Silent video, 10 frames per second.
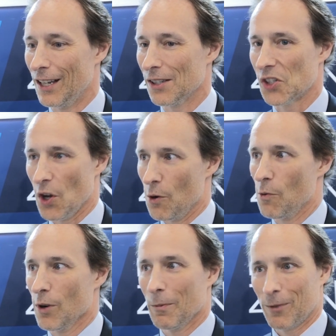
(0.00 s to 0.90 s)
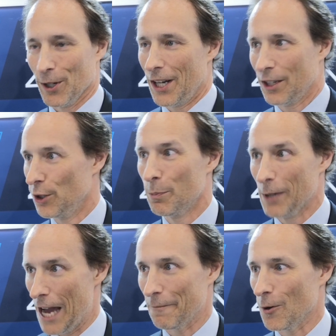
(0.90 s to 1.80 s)
So we're creating a new
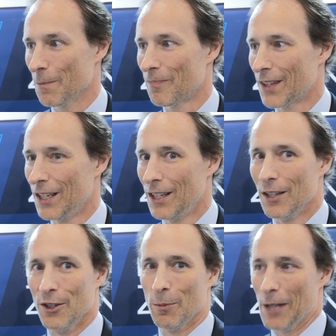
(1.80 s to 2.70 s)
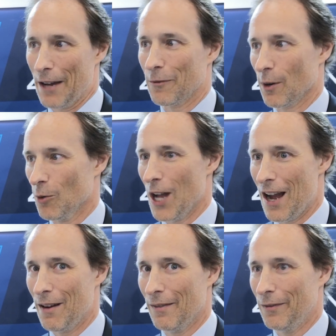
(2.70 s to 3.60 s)
platform. New platform will
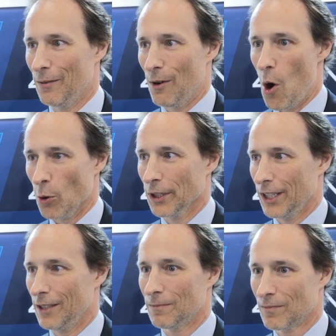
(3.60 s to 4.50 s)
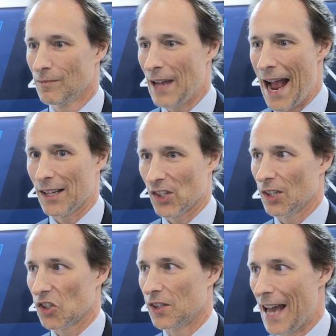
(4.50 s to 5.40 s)
have only
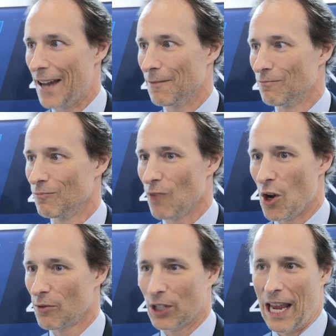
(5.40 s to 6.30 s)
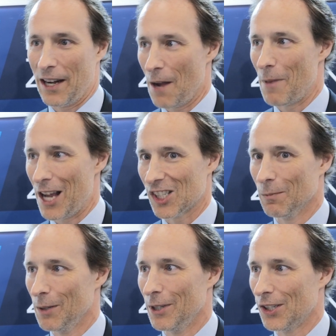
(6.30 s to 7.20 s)
assets that cannot
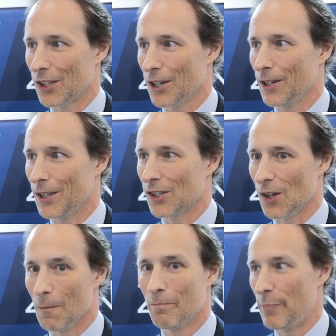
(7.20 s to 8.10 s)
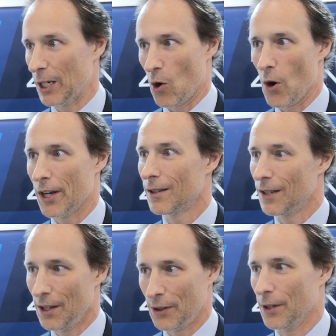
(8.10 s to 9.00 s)
possibly be securities. So Bitcoin,
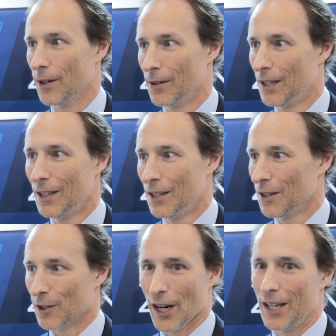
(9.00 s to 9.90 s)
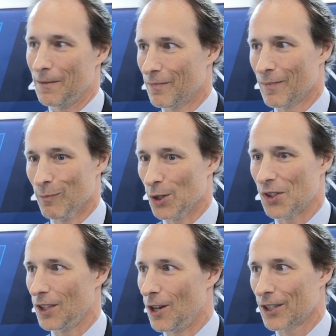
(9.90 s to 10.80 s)
Ether, great. Most
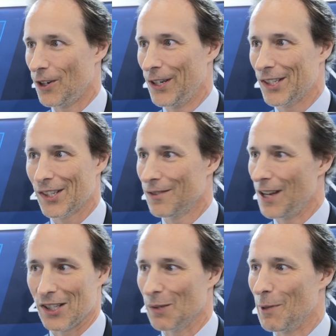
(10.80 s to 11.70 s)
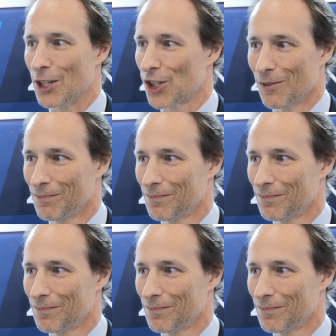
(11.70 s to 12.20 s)
of the altcoins, not so much.